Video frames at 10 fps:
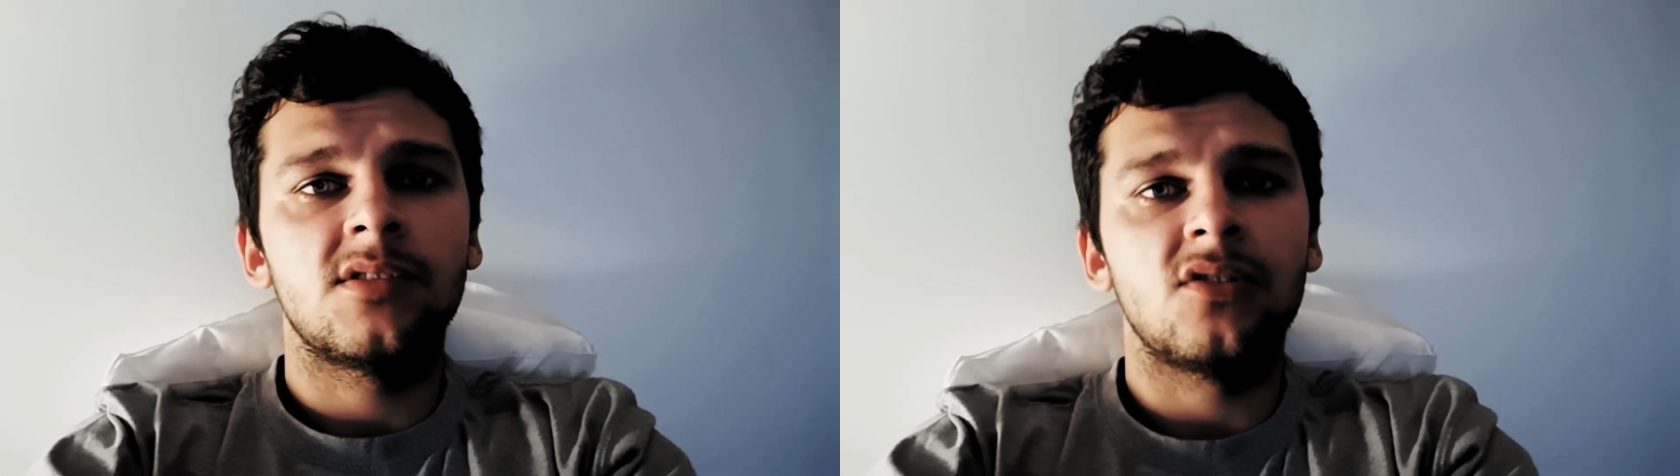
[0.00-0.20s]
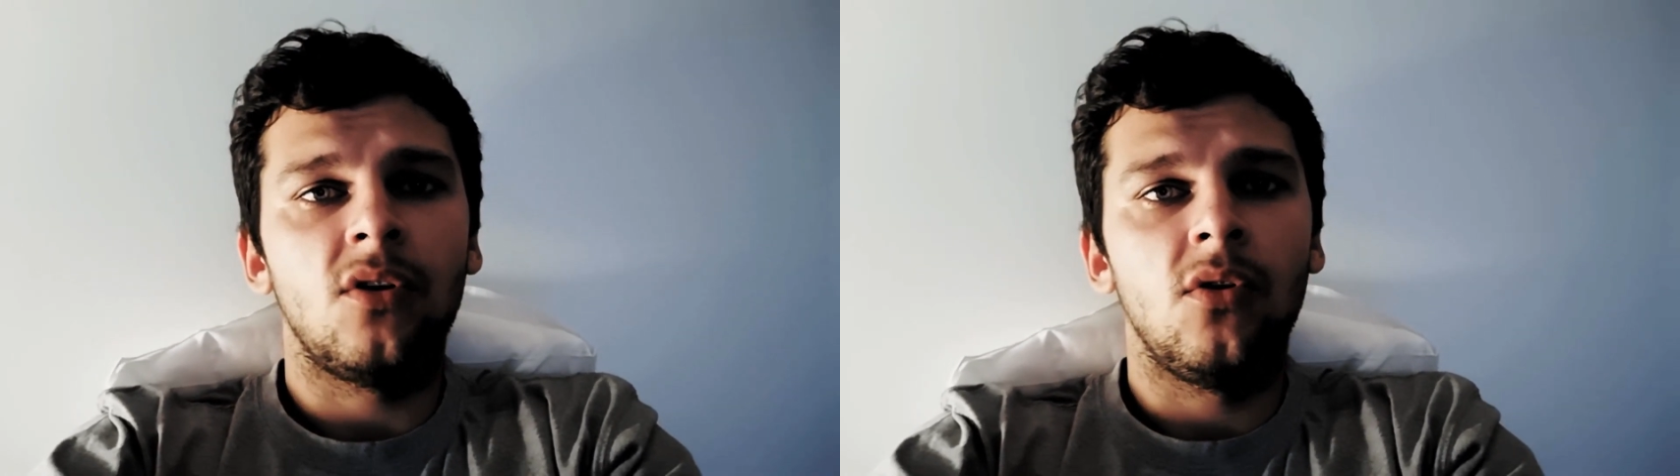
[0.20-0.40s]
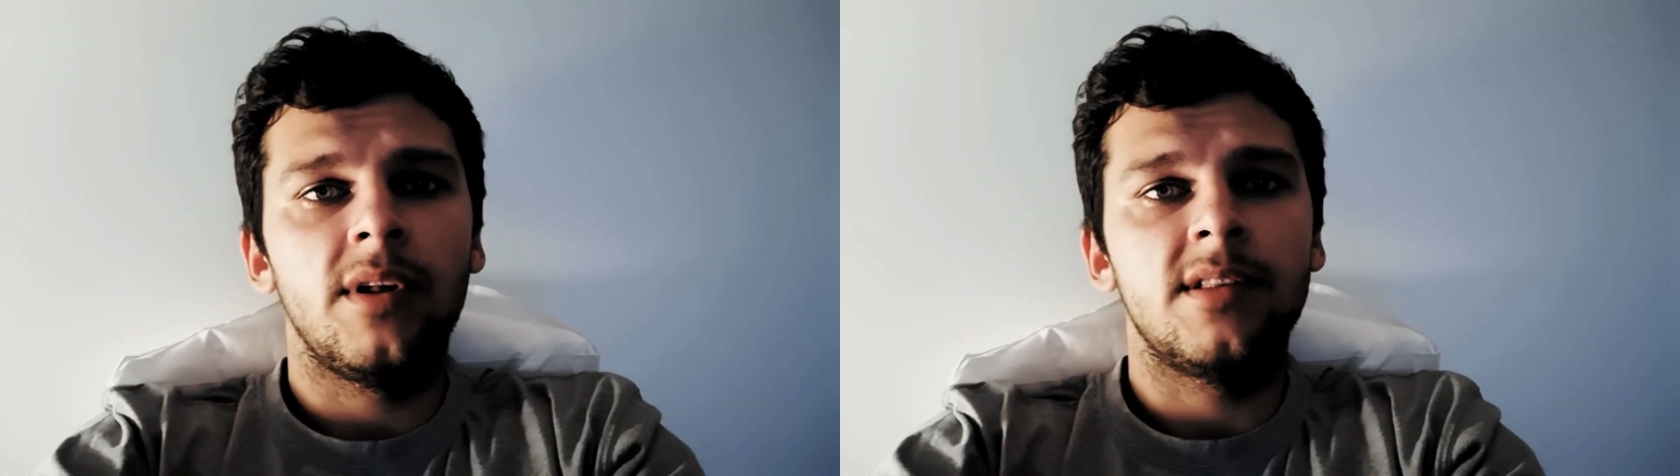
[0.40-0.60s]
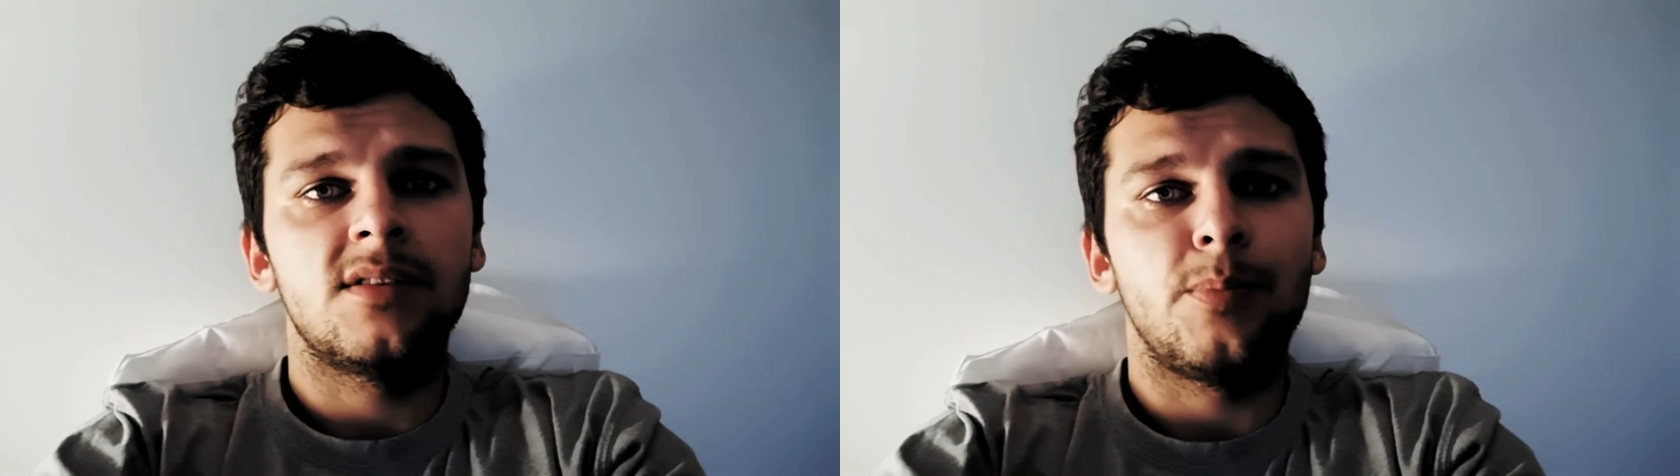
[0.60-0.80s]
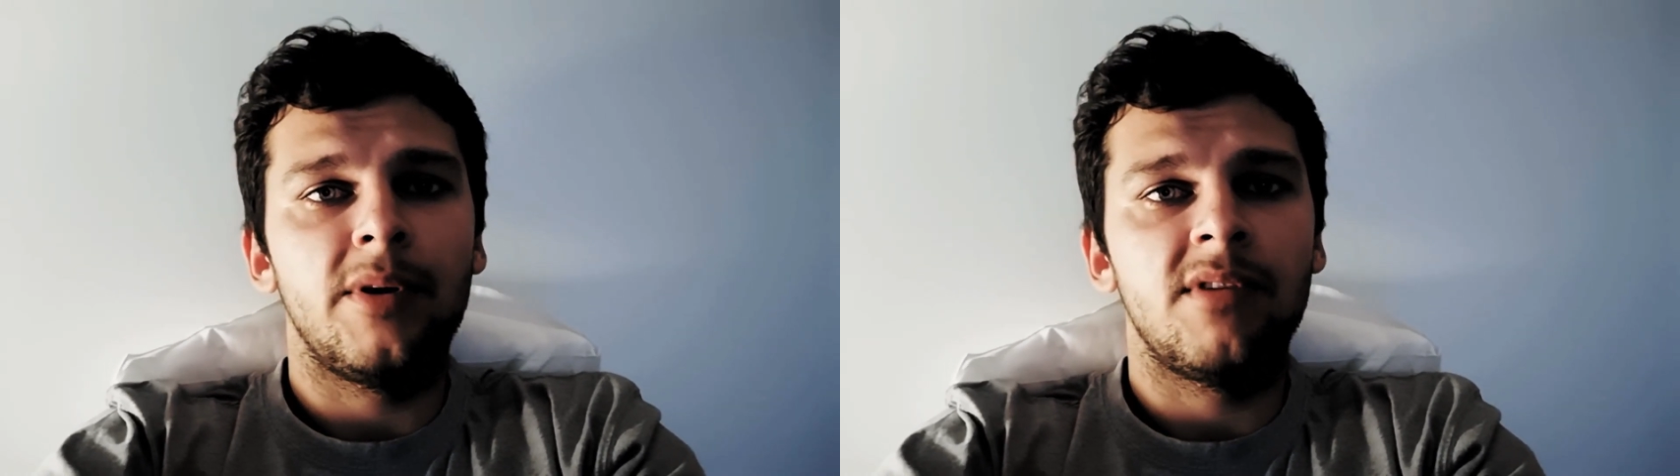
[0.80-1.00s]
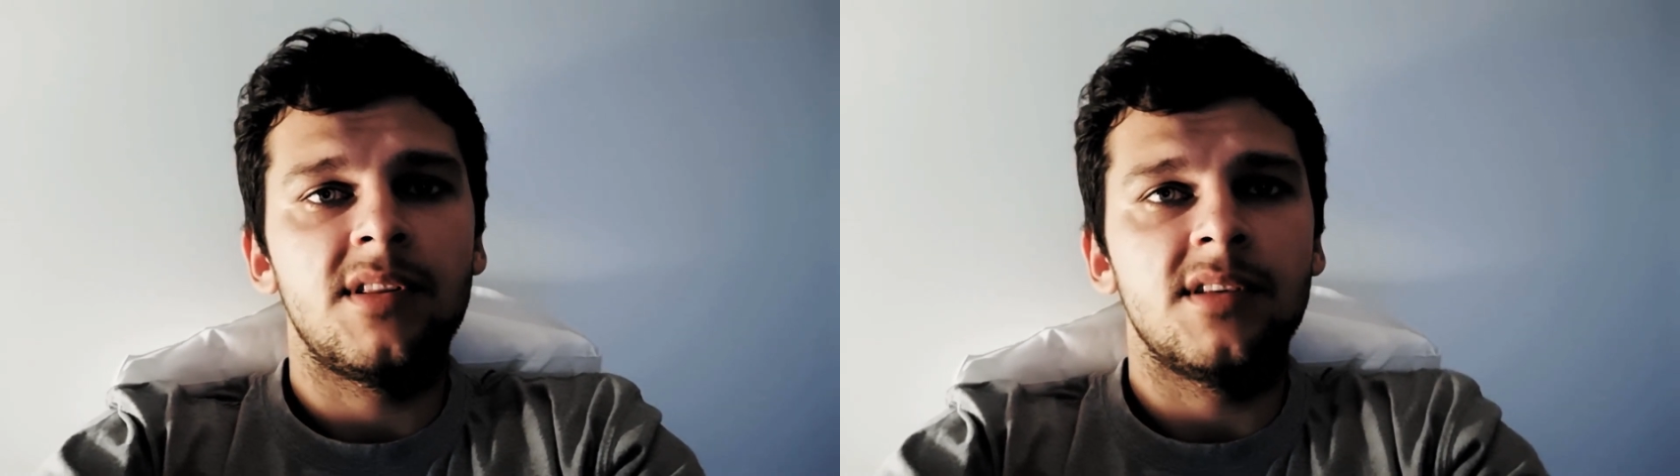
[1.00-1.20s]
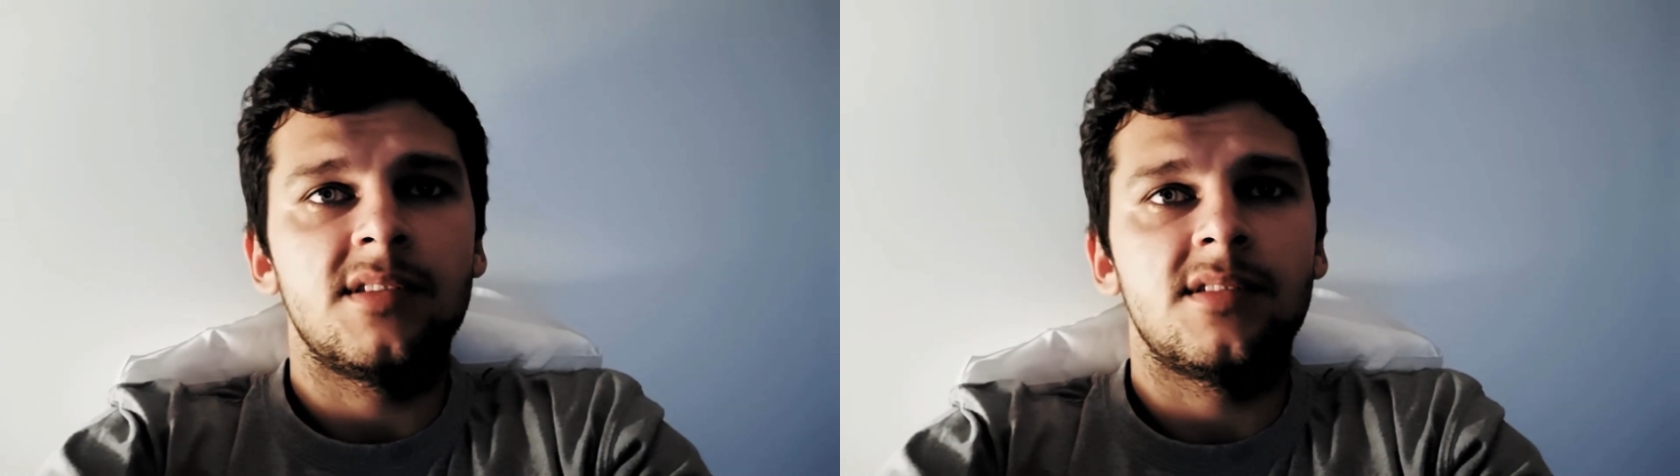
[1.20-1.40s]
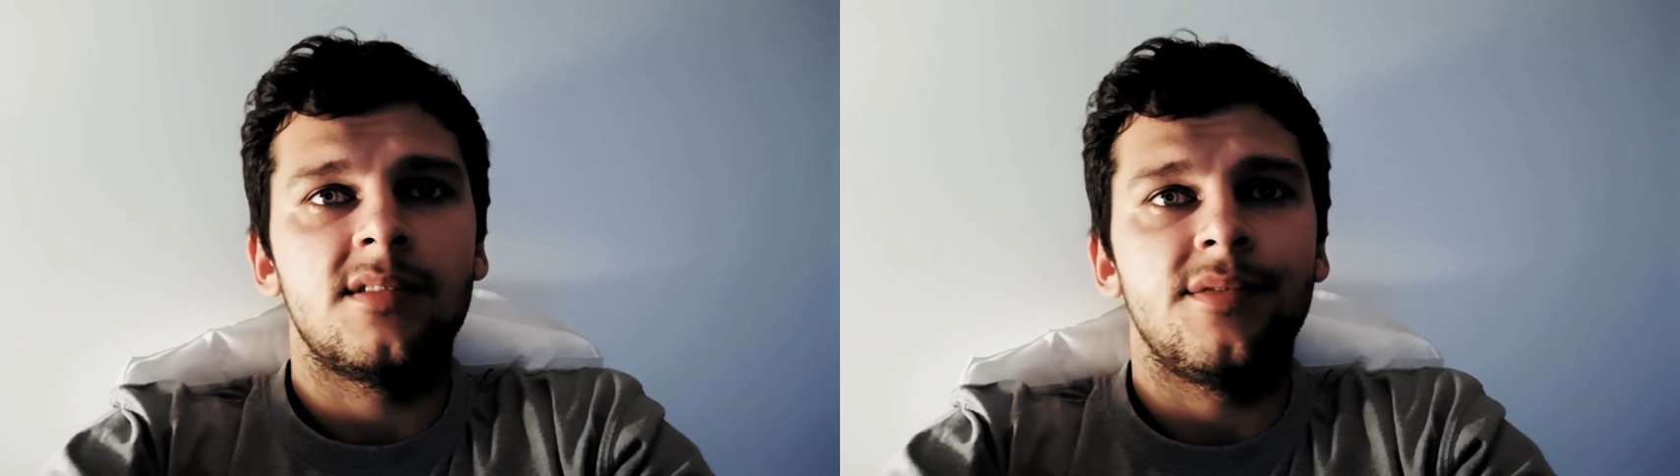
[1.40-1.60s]
soul and spirit
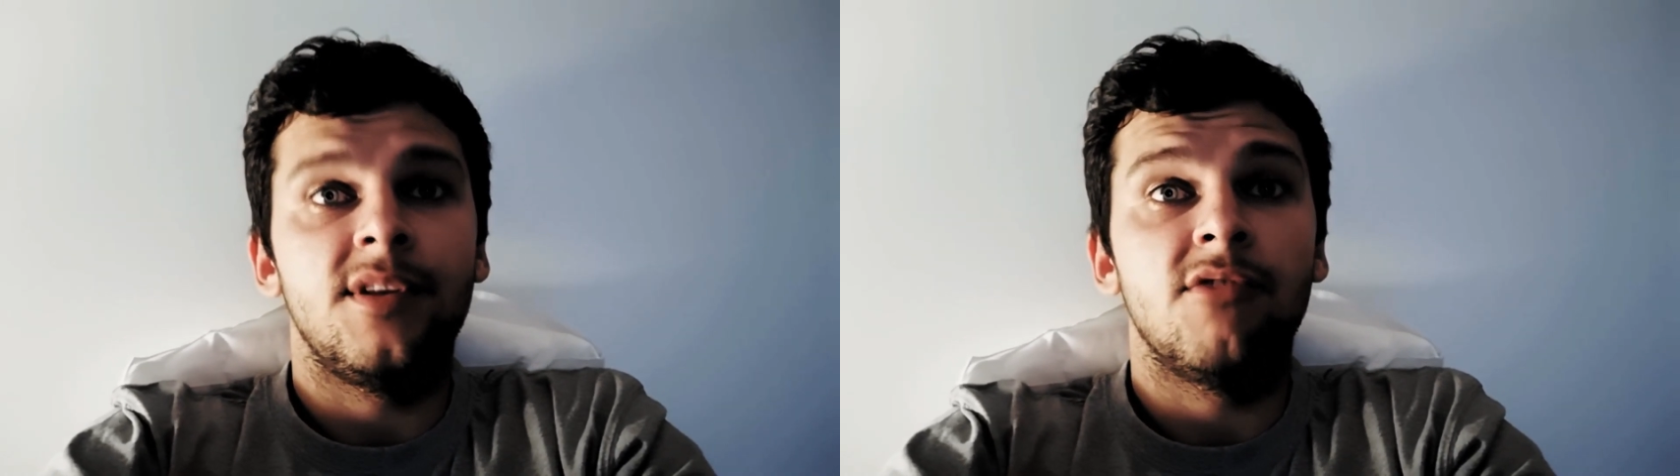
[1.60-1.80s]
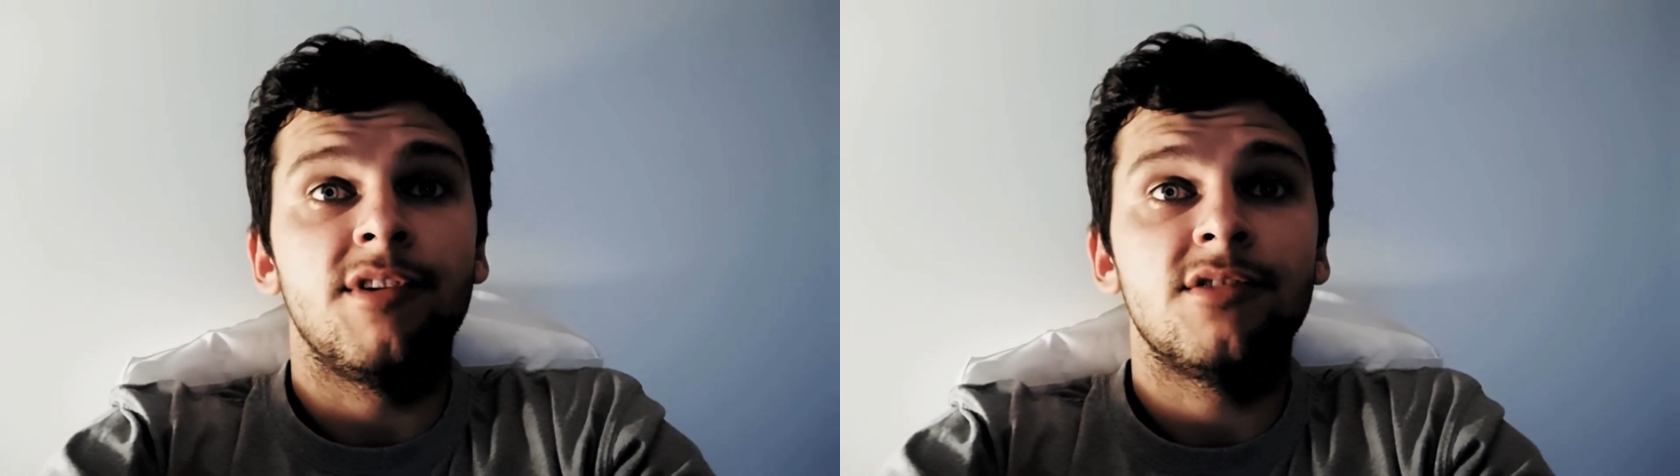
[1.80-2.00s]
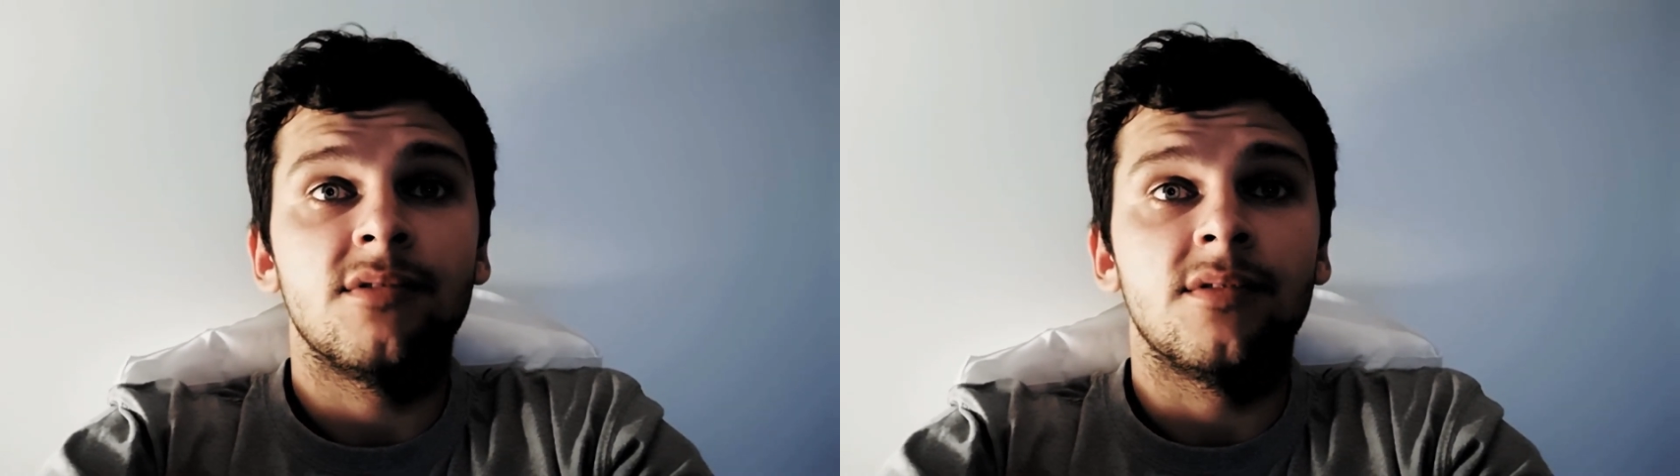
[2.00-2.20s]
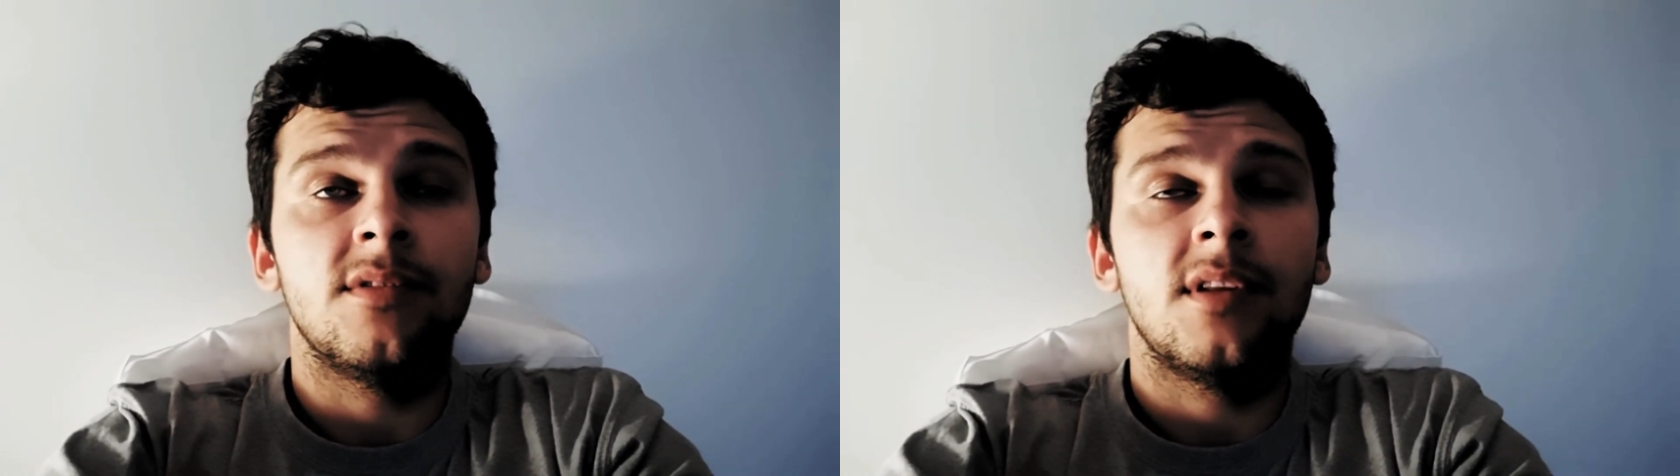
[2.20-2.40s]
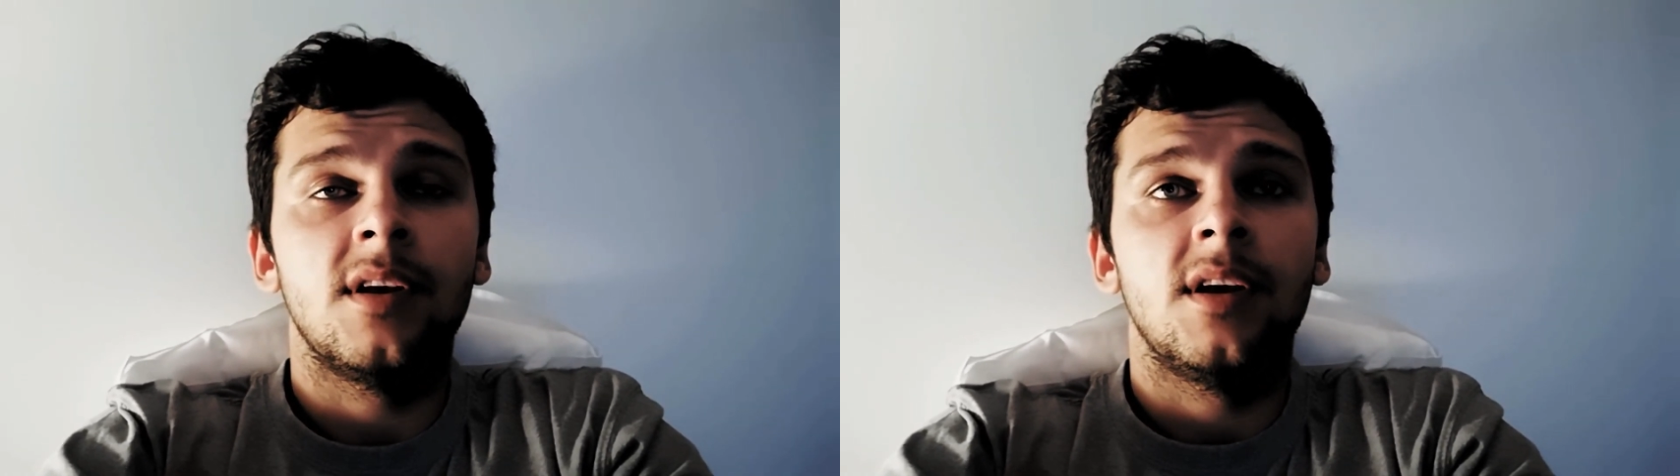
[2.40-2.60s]
is the reason